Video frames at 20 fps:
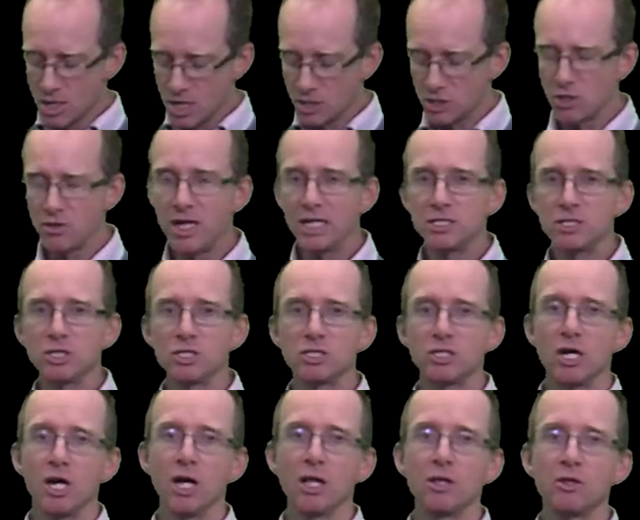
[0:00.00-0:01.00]
So that's just
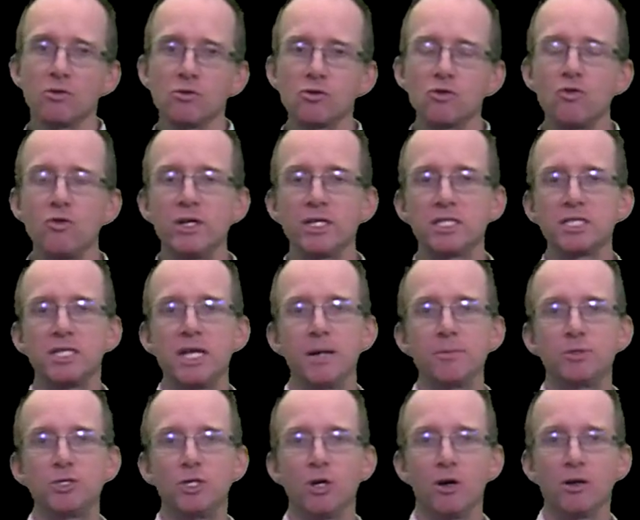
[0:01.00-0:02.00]
a little quick
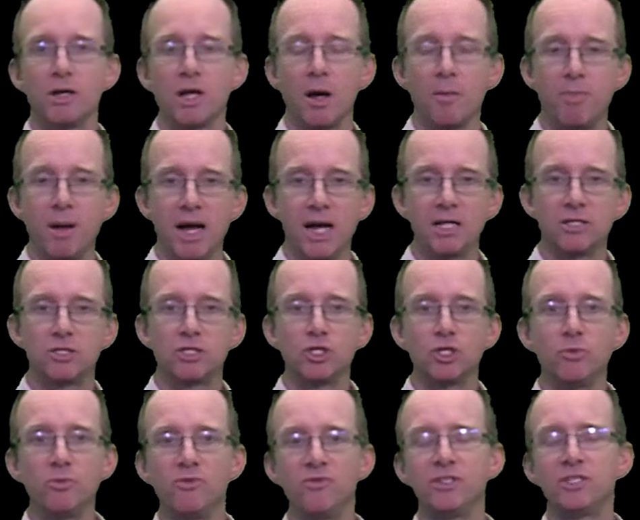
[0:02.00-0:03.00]
snapshot about
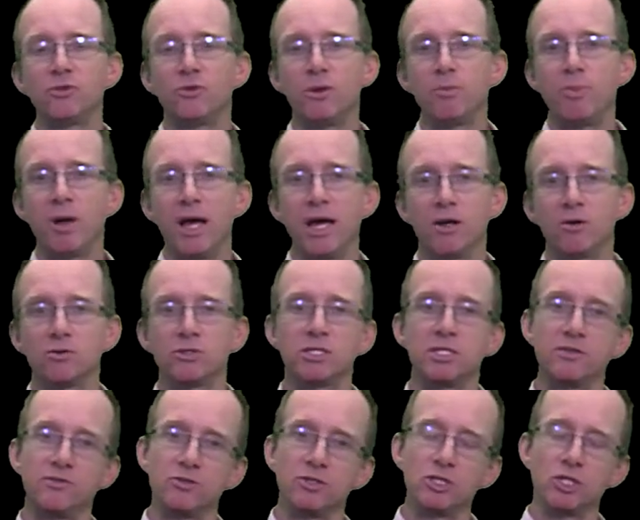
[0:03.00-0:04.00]
supervisory panels, the
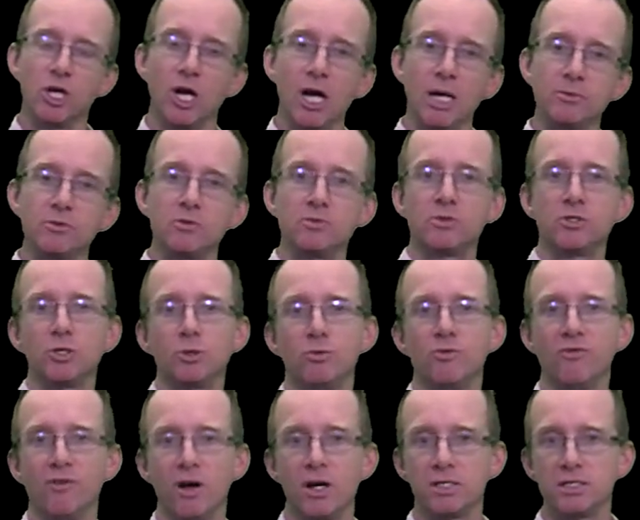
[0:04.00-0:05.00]
different types of
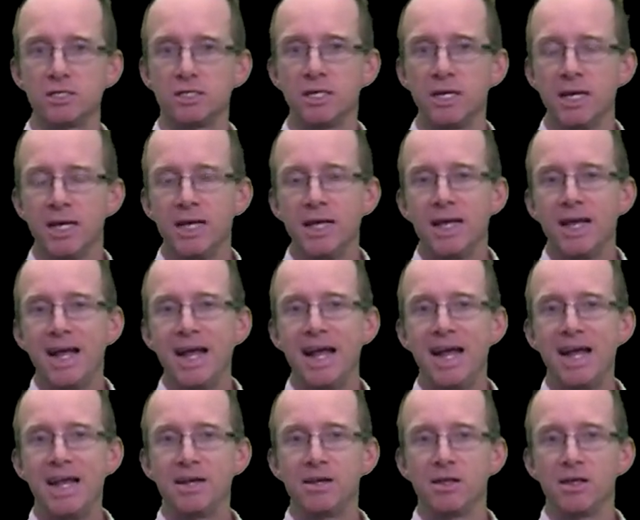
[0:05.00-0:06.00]
supervisors
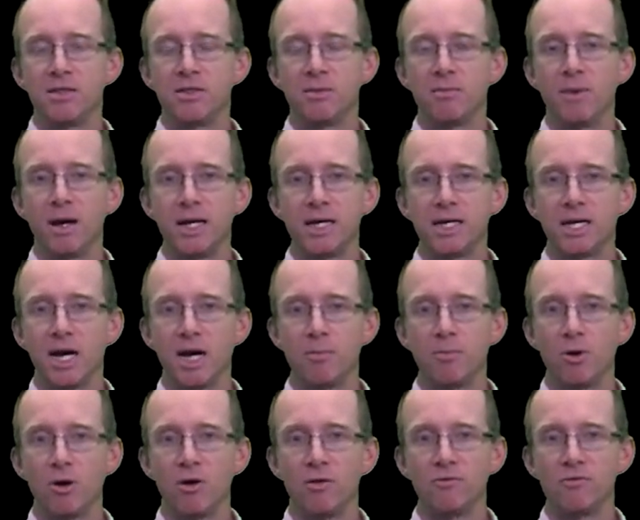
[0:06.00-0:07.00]
and the
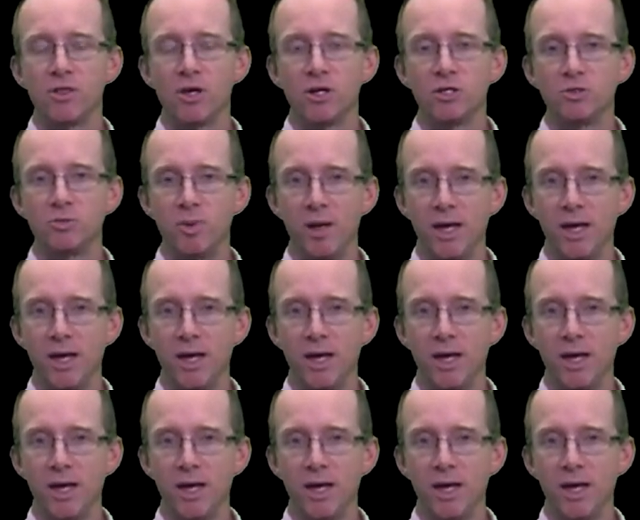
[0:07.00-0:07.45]
makeup of those